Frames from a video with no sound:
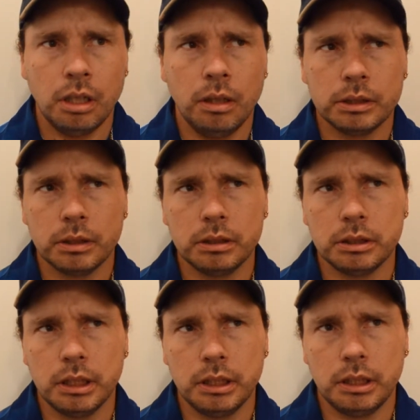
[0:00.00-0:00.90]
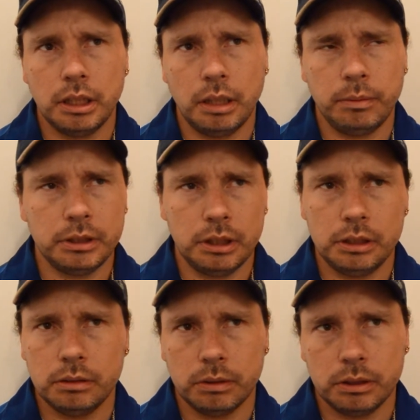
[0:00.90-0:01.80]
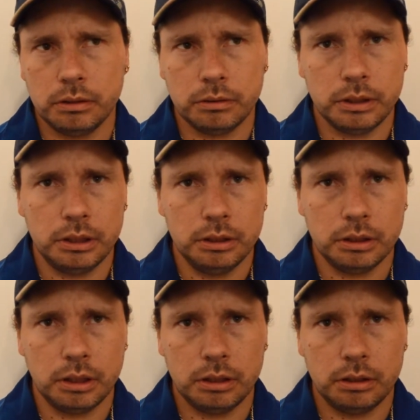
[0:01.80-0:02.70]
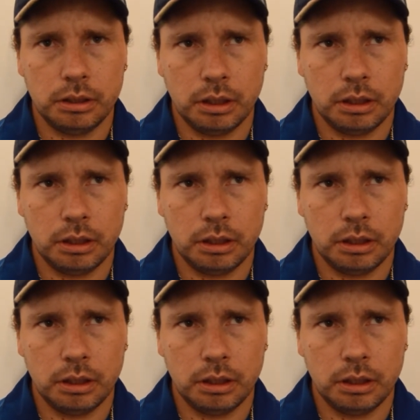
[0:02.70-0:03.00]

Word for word: So as I say, the ABCs, 1, 2, 3s, and